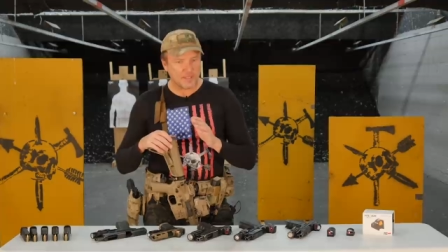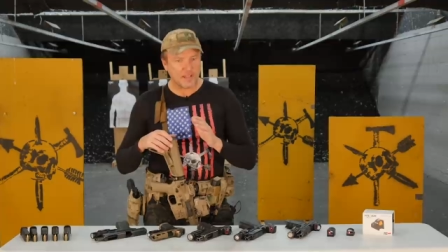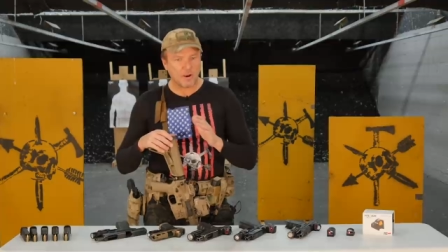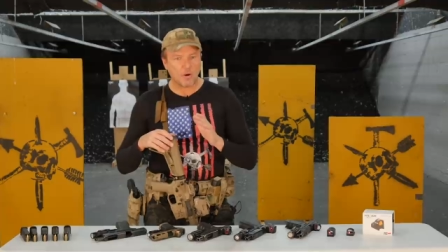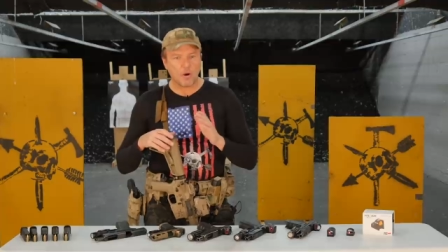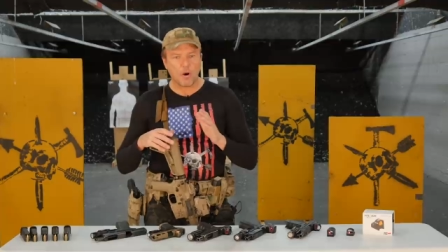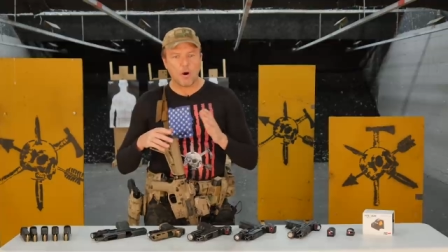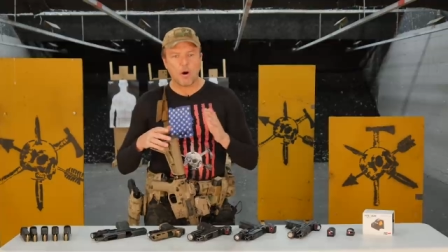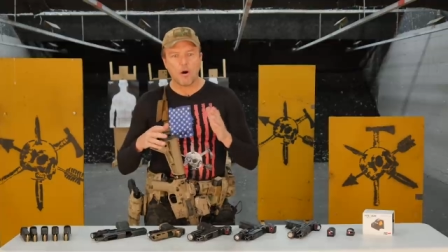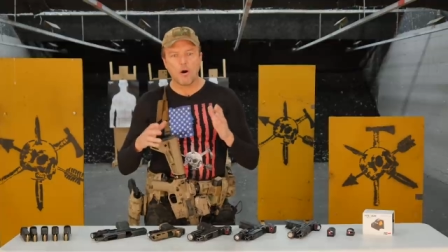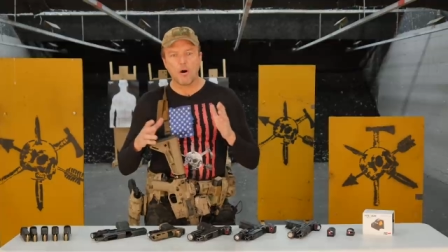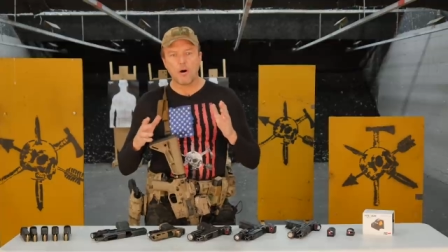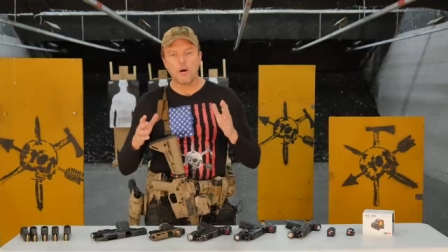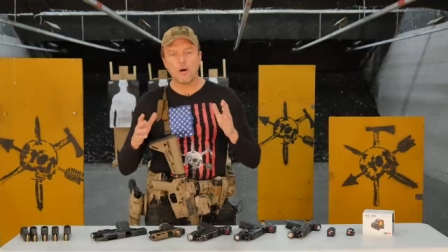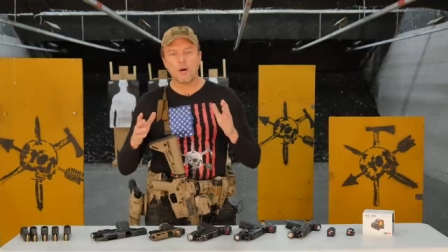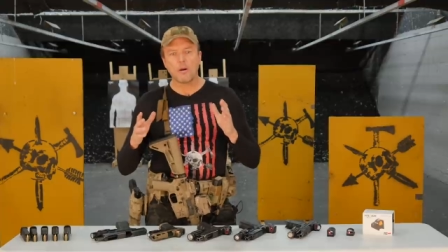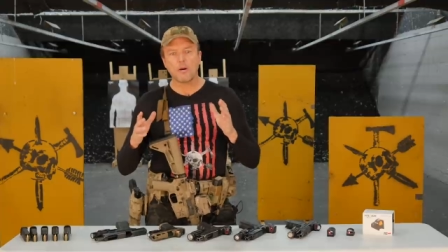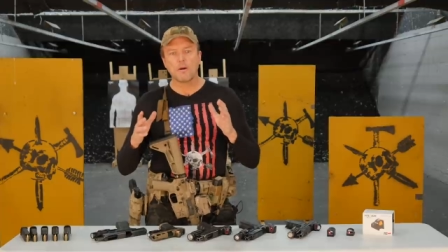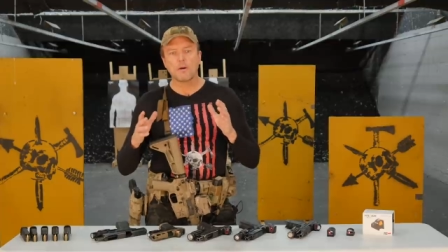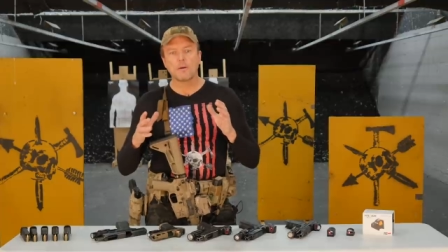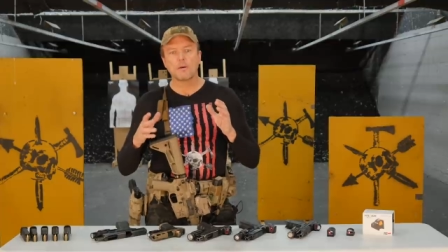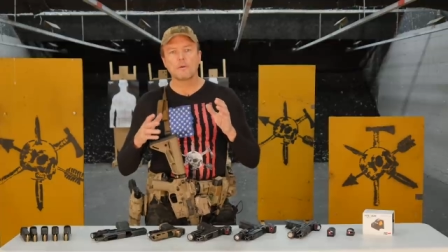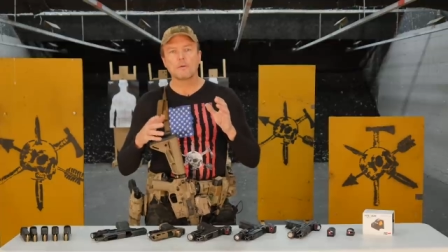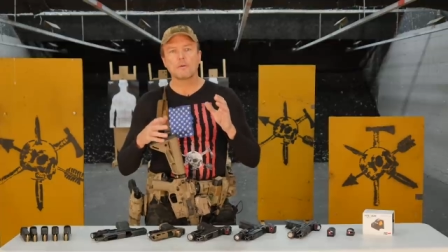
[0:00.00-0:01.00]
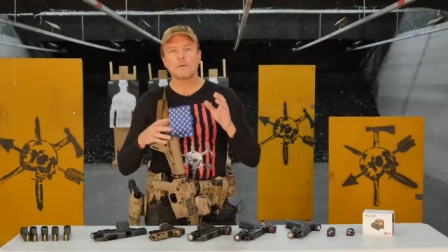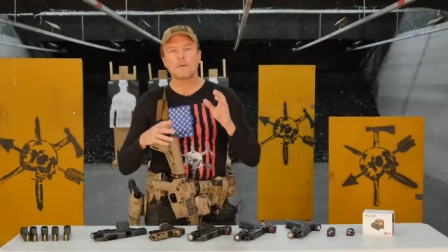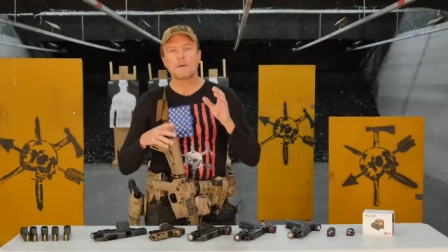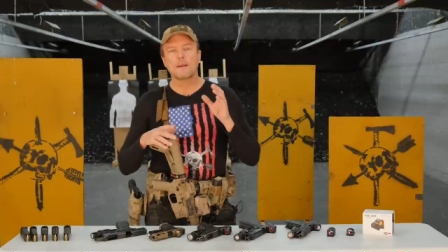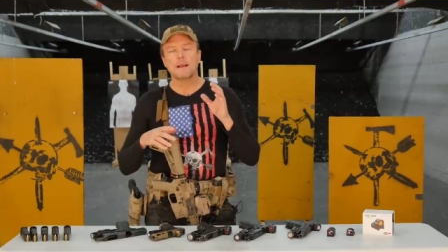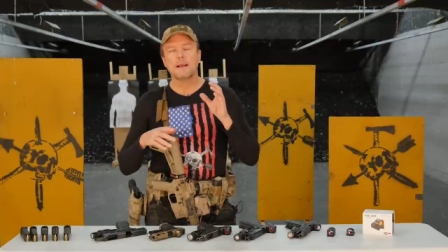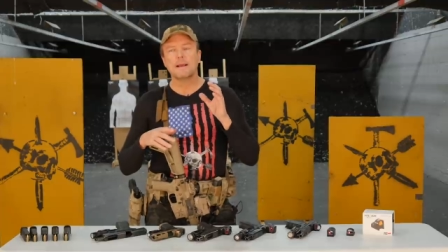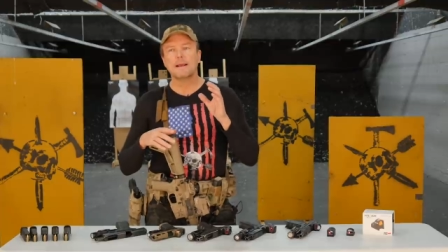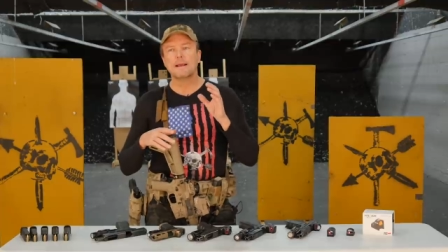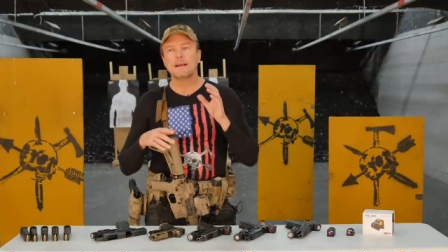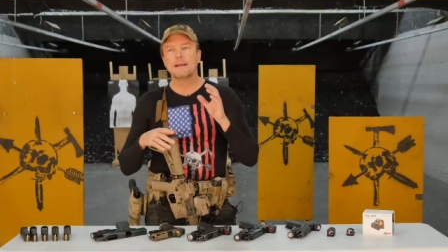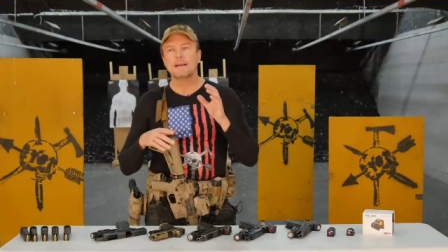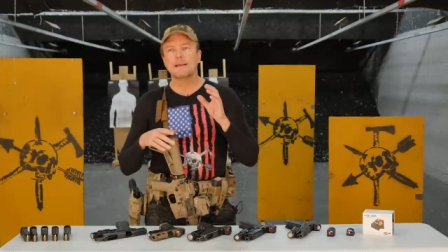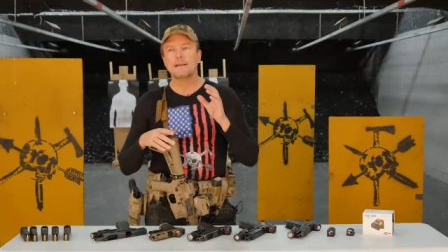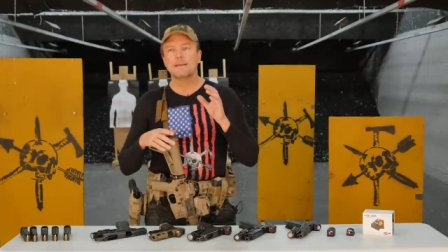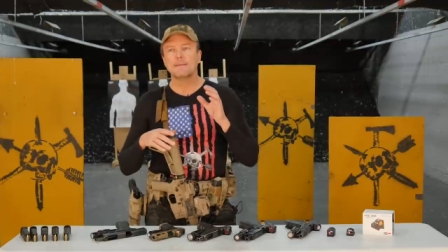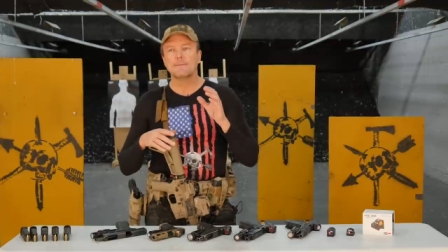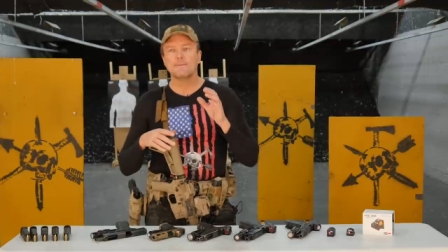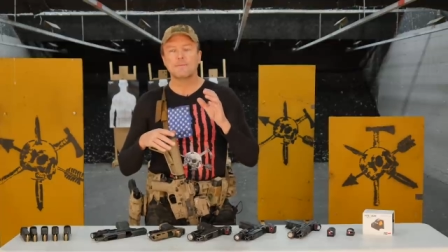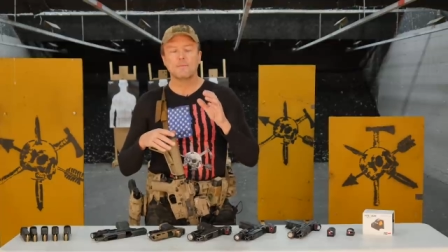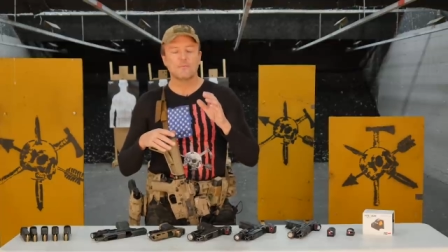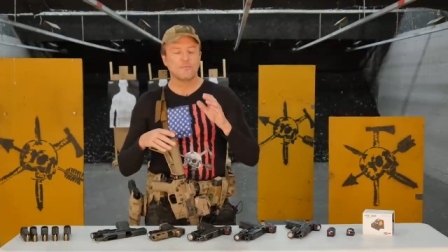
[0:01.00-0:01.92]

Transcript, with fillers: there are, uh,